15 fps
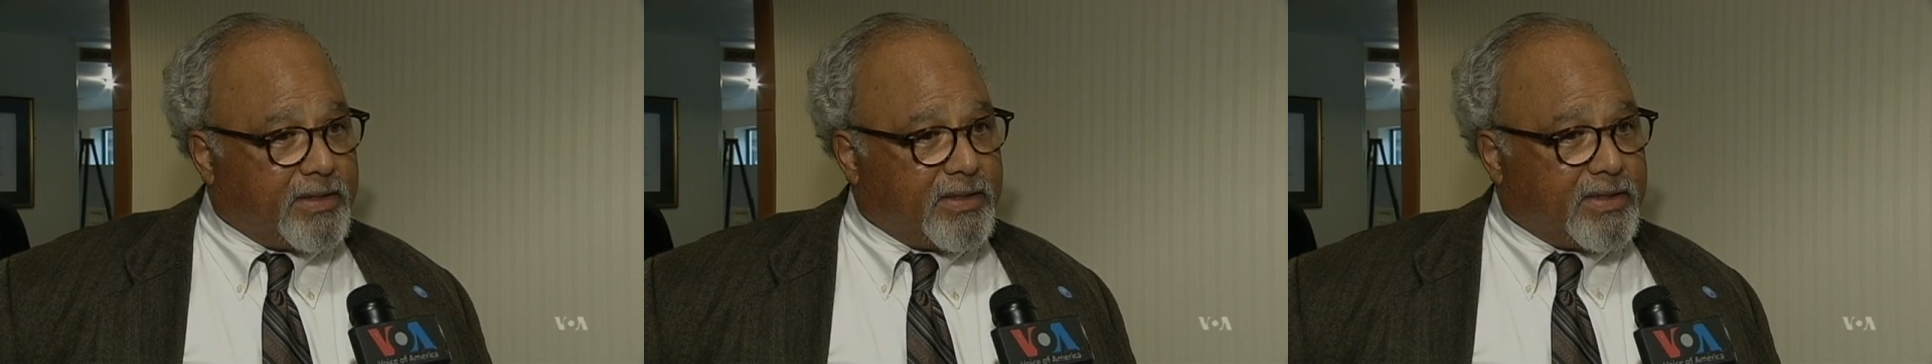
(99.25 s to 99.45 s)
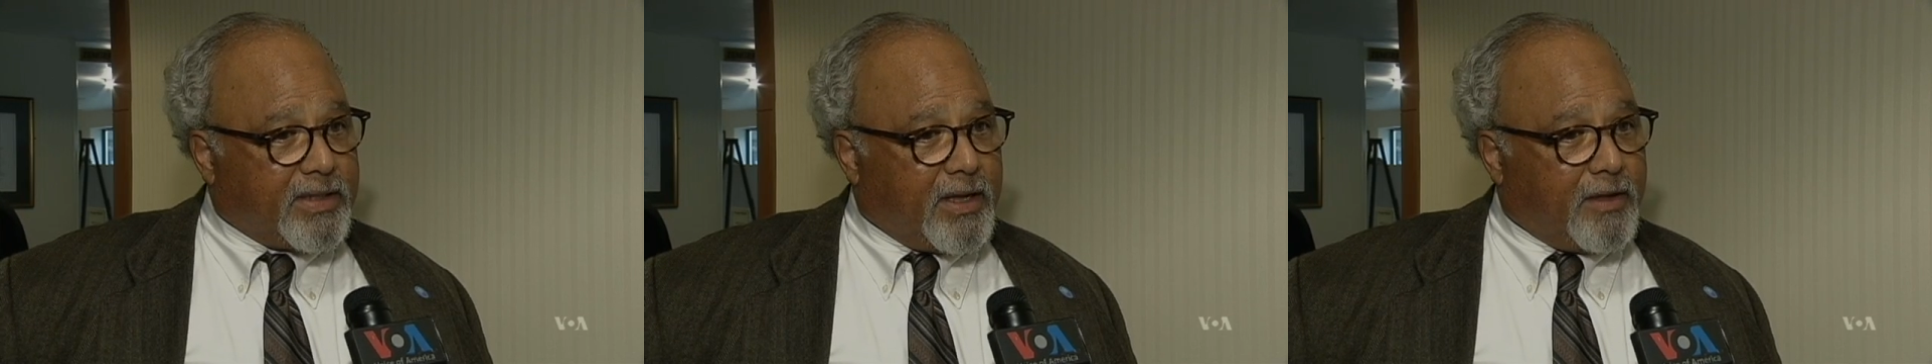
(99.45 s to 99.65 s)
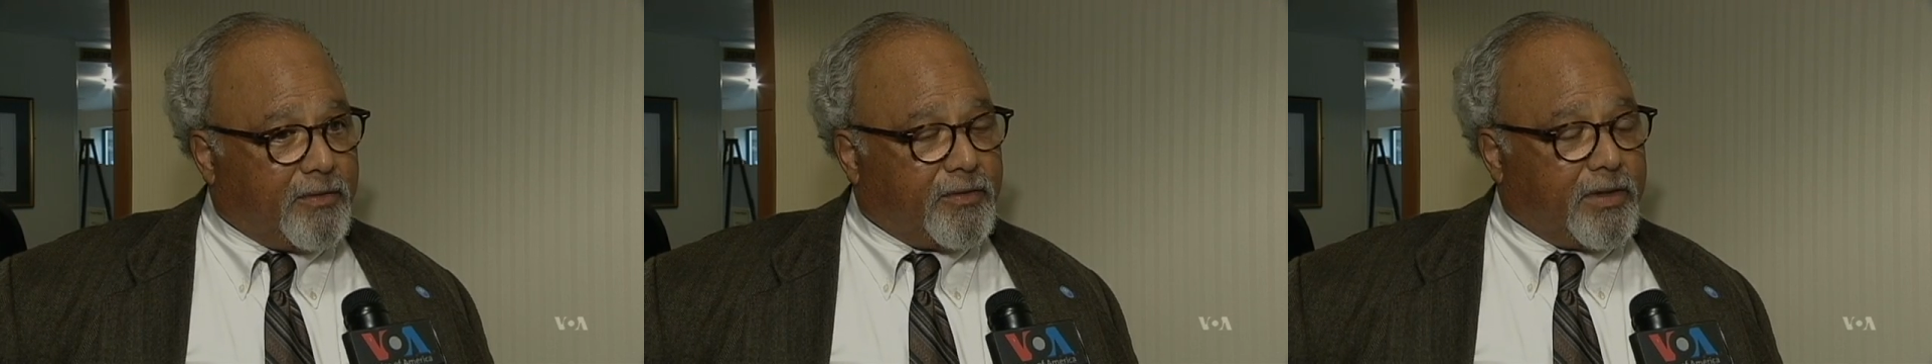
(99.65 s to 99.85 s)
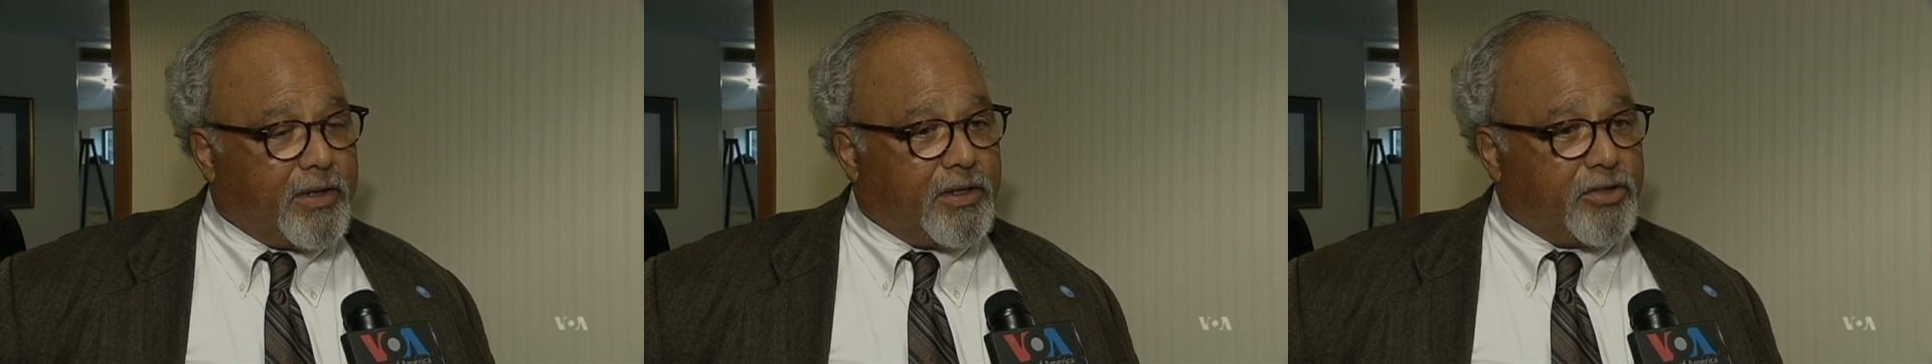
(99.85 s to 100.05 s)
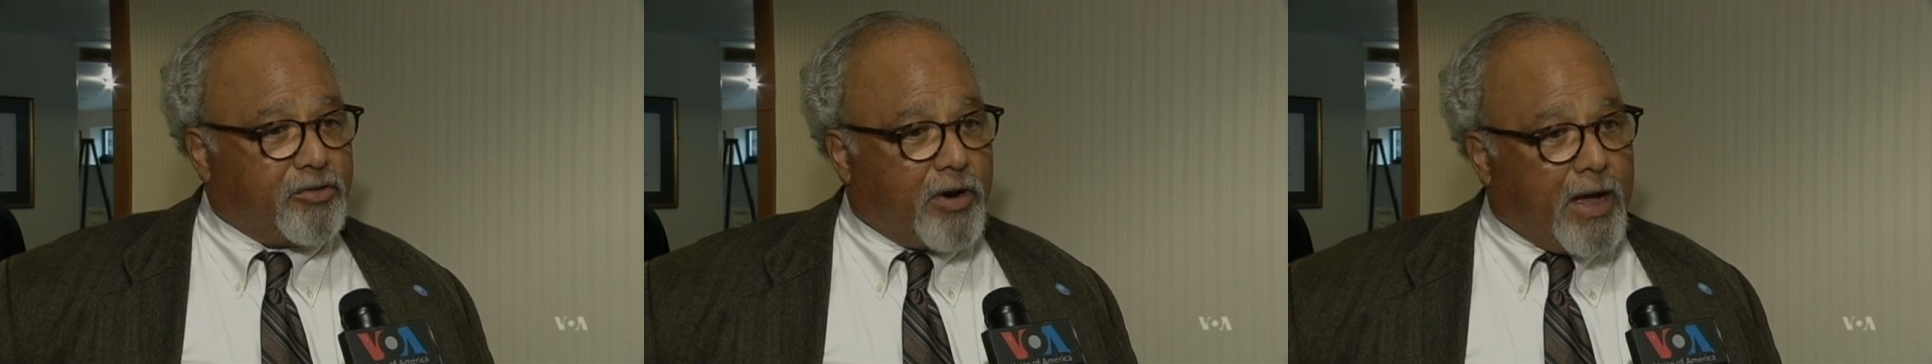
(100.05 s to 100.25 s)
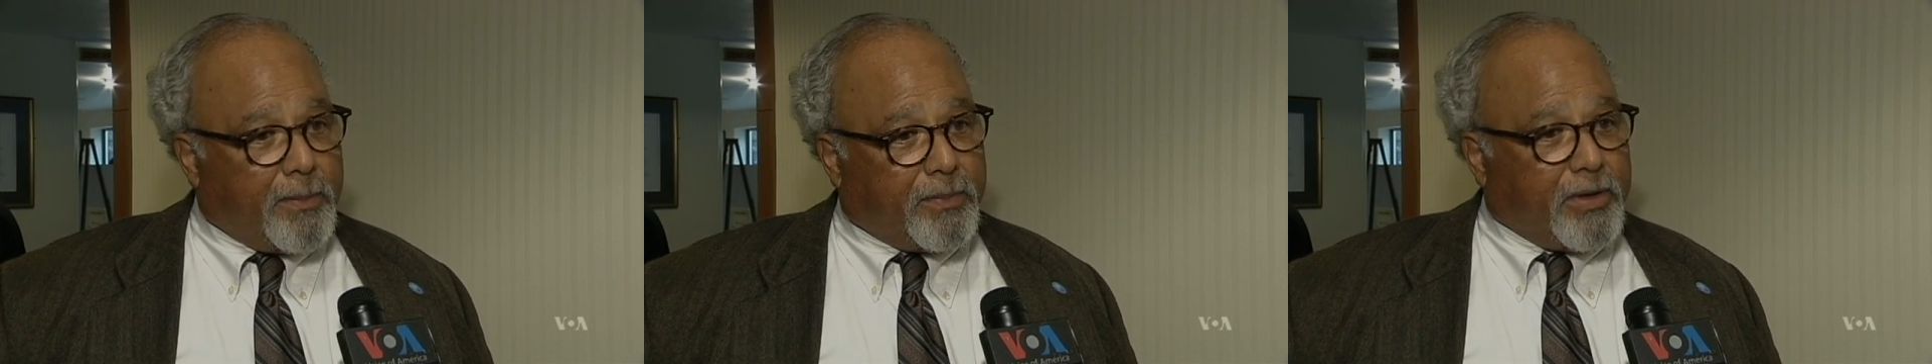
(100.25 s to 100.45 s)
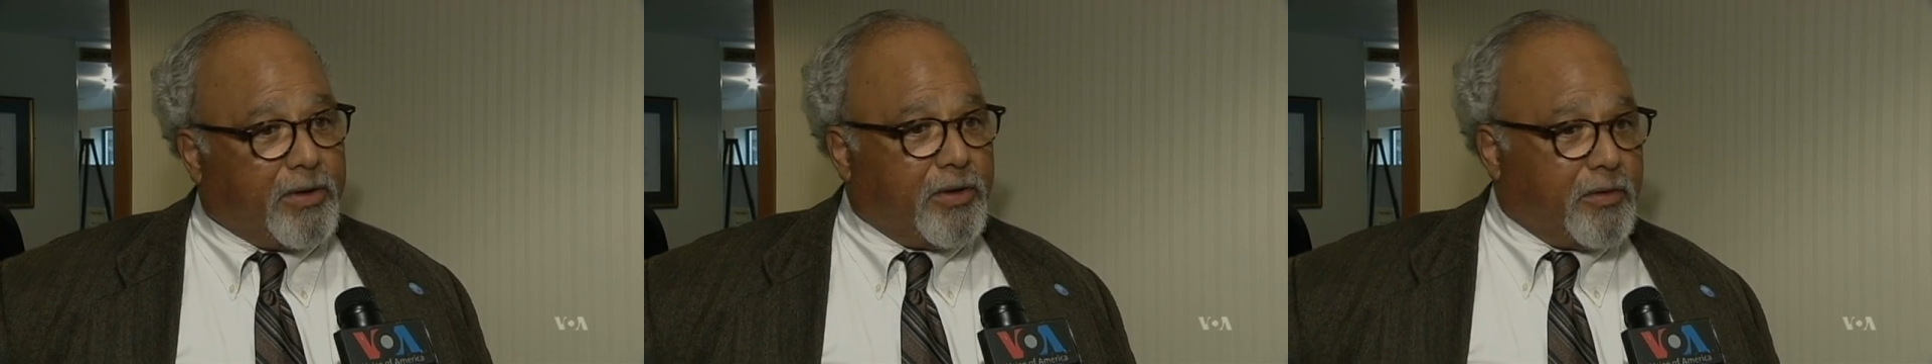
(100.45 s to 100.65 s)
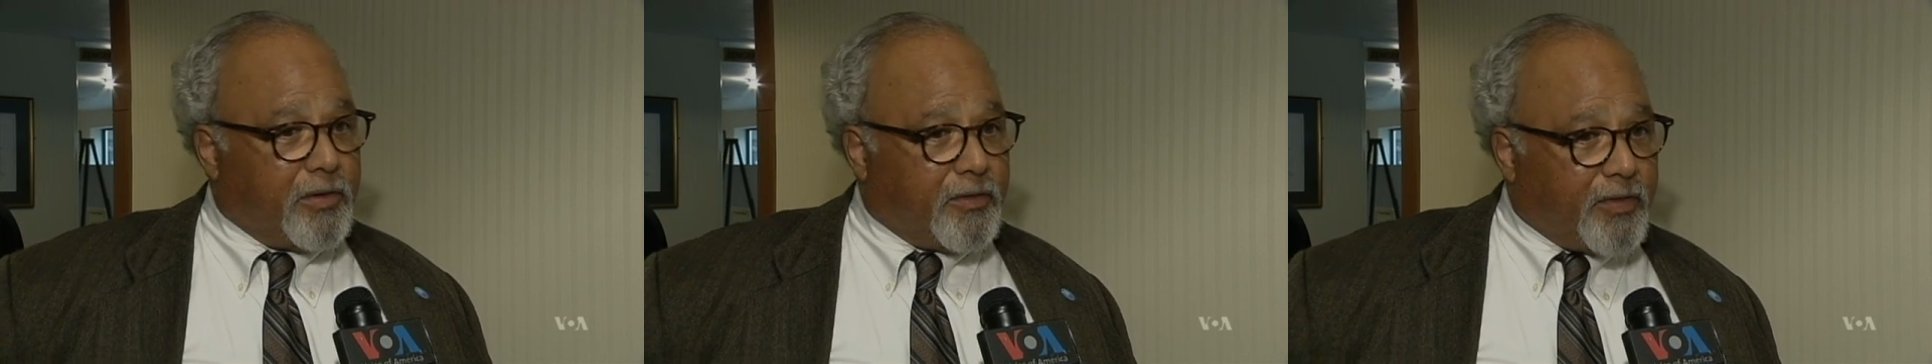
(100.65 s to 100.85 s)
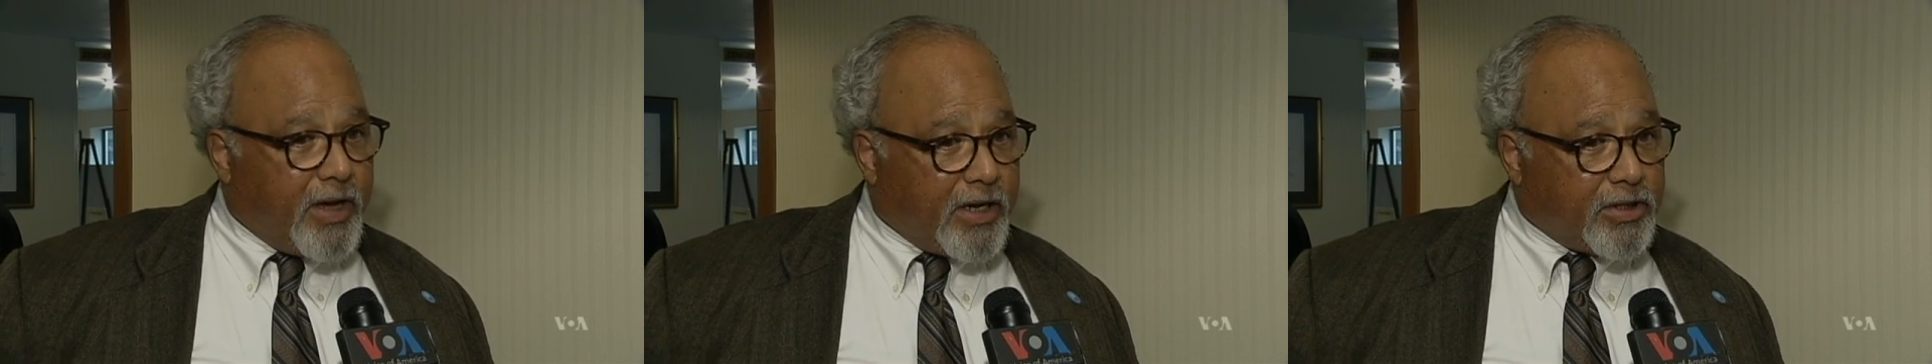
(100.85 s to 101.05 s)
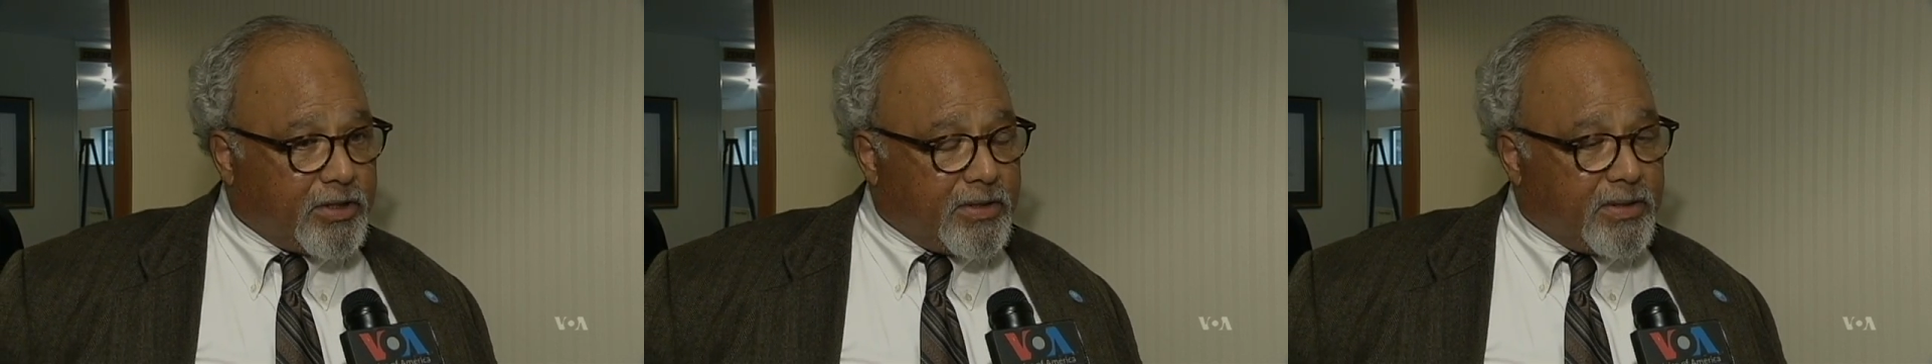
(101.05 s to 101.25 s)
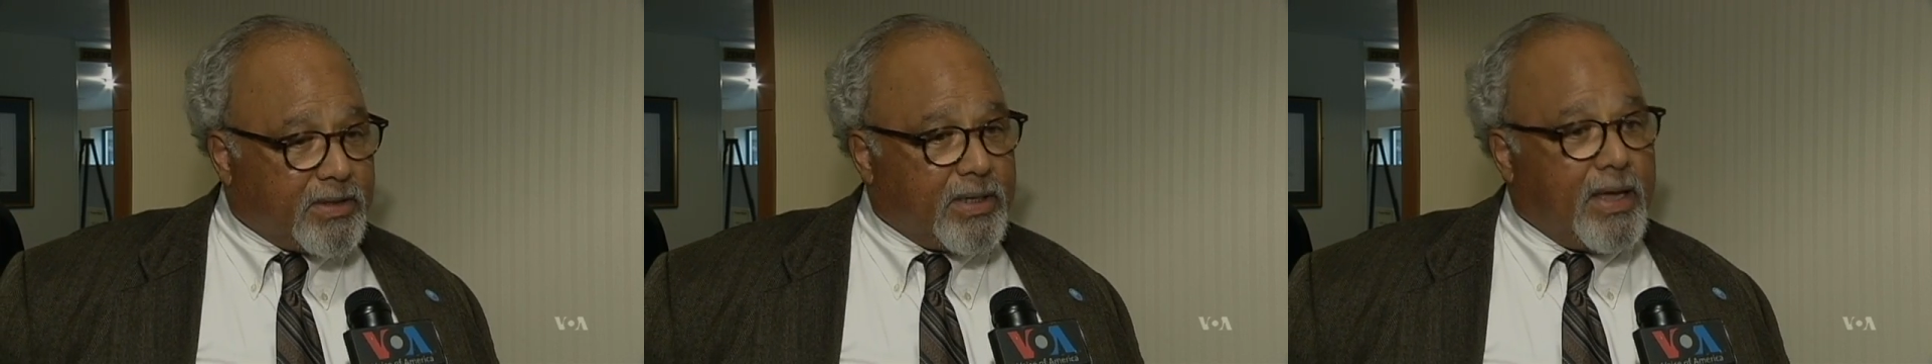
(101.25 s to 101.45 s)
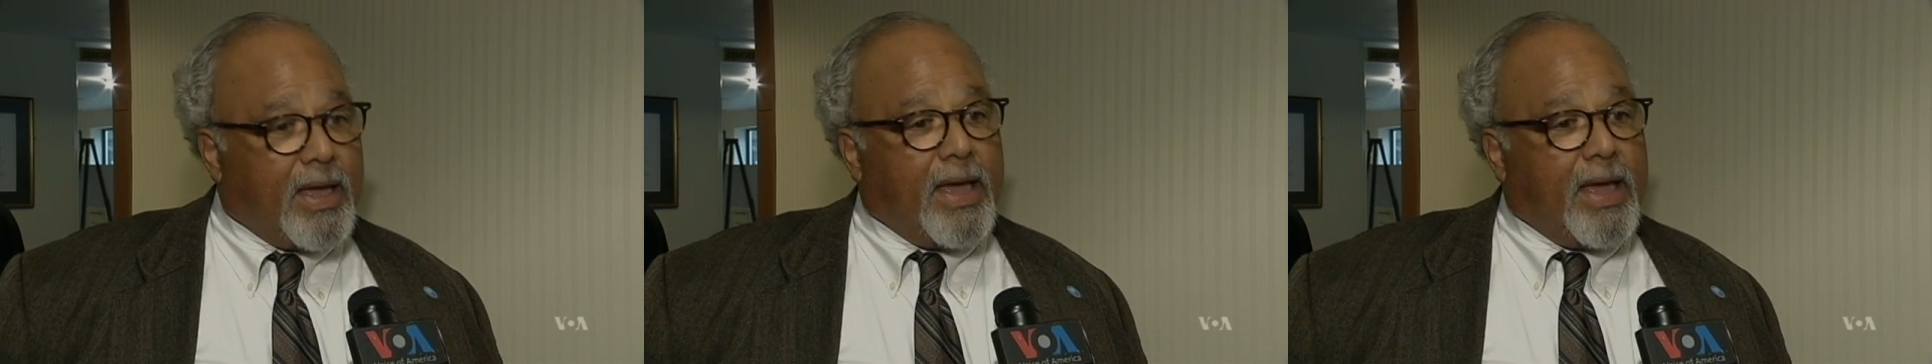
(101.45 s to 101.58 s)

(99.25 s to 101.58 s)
itself in a drop in new infections,